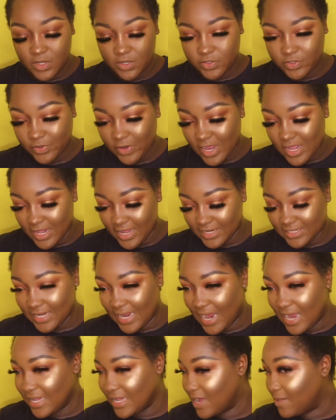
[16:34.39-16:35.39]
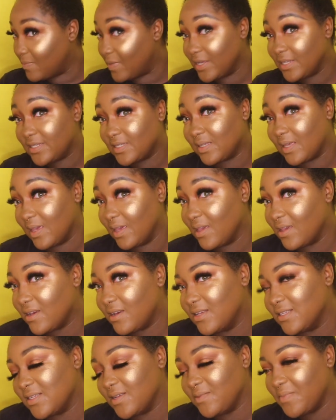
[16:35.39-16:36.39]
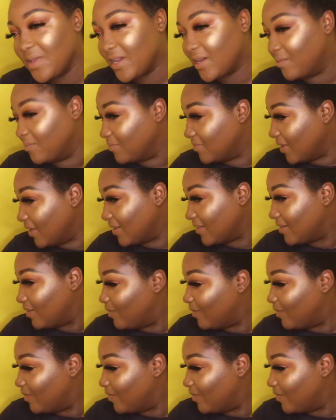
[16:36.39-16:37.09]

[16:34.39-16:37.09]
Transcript: So I like to highlight my skin because it make them think,